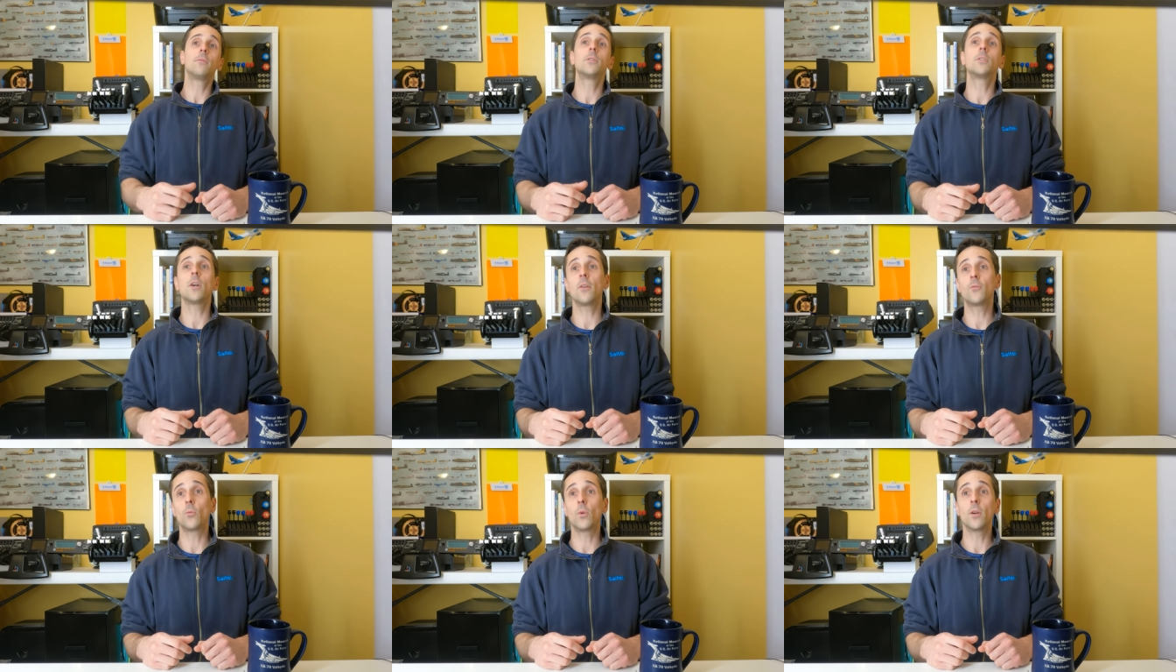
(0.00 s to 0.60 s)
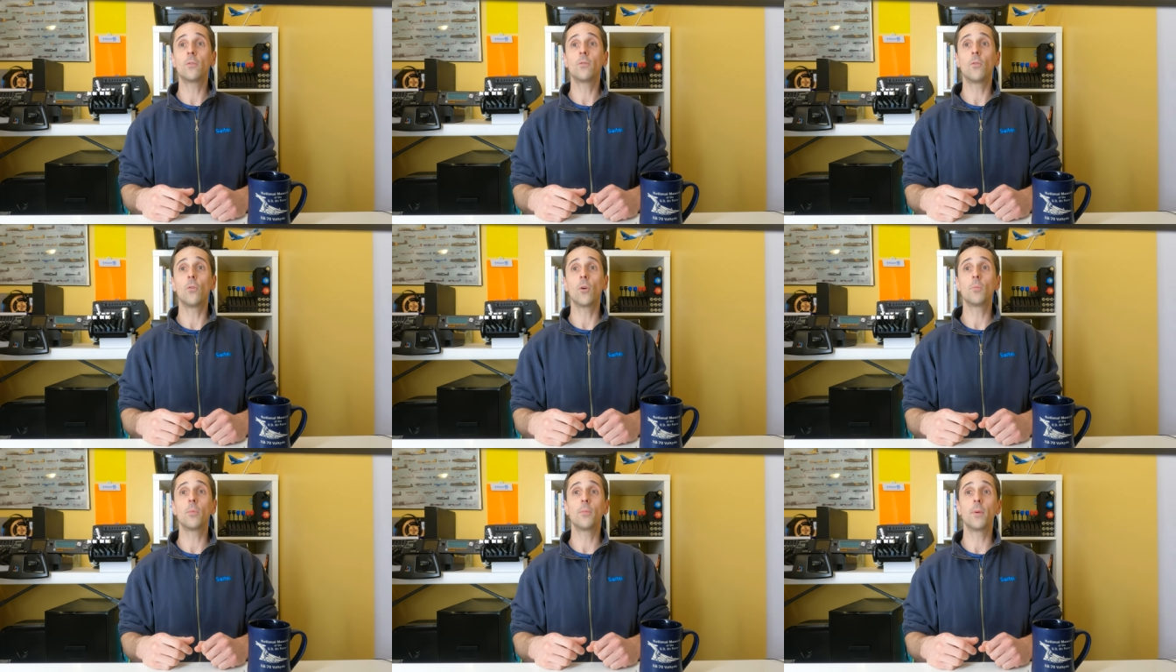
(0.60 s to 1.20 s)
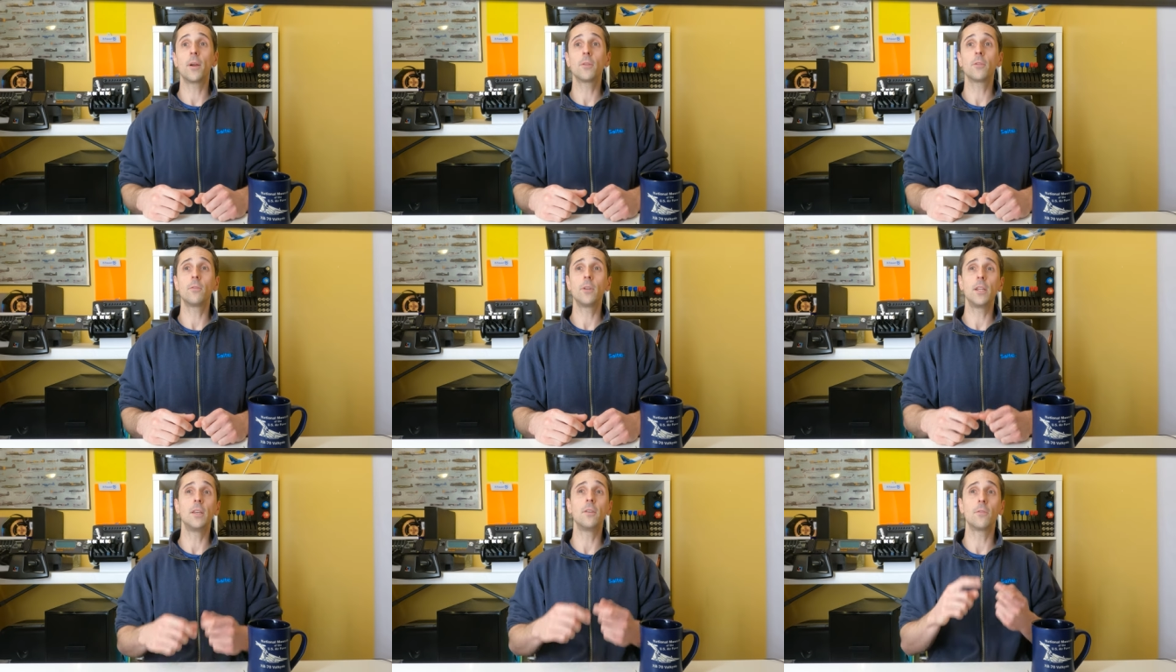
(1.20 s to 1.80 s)
software for Prepare
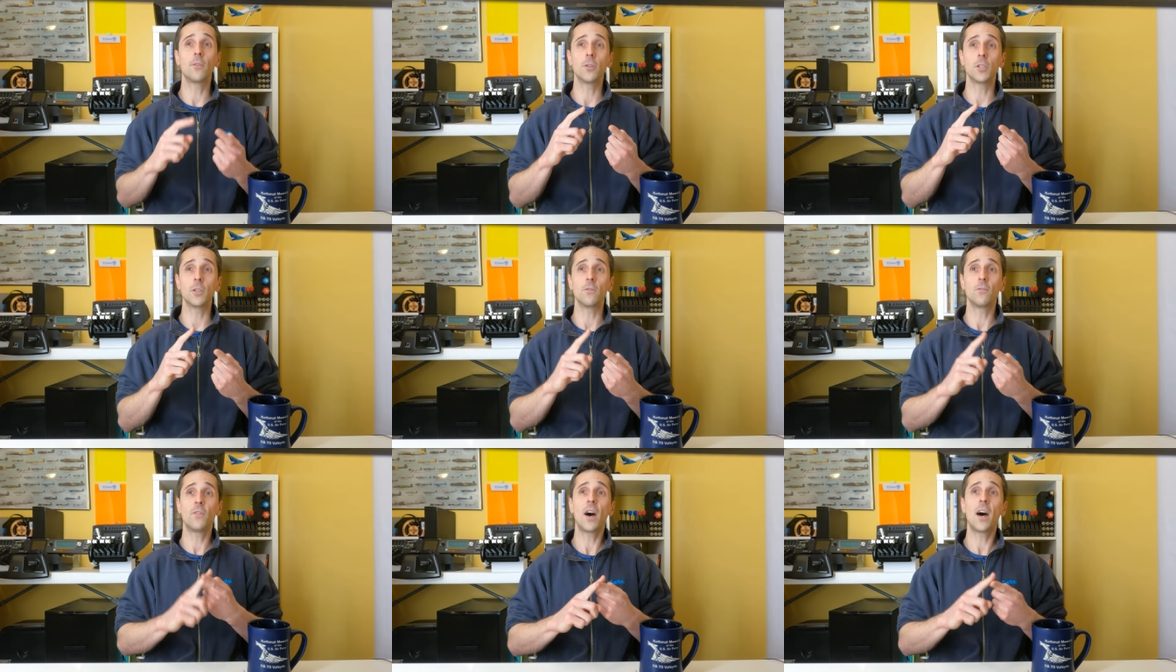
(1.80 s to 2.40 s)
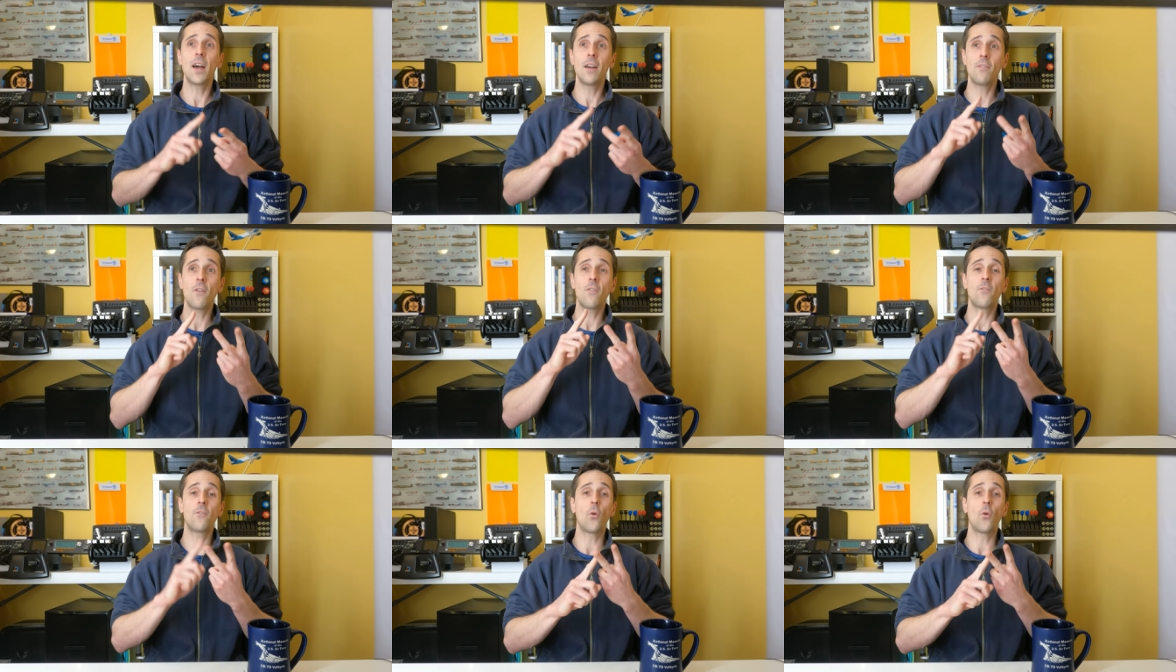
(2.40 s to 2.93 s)
3D version 5,